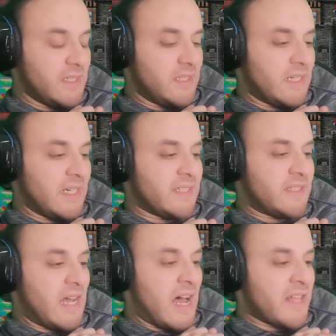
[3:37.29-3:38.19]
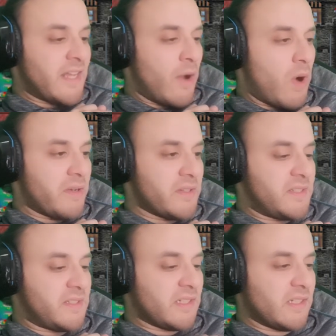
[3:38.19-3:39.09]
Yeah, the other one
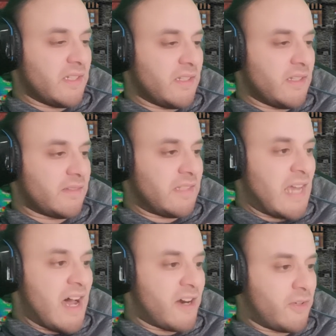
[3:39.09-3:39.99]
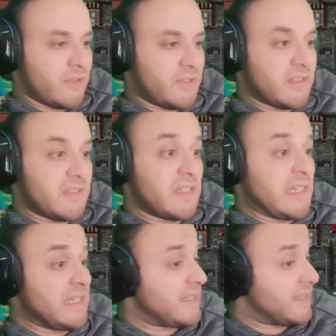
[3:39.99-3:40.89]
is still Tarkus
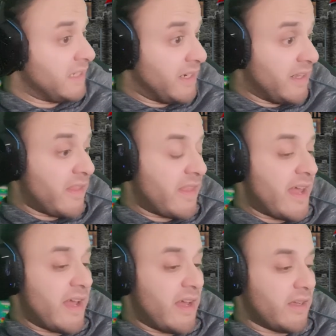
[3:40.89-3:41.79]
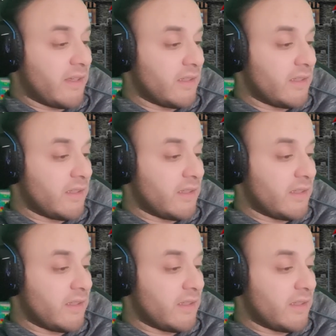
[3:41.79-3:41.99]
is still there.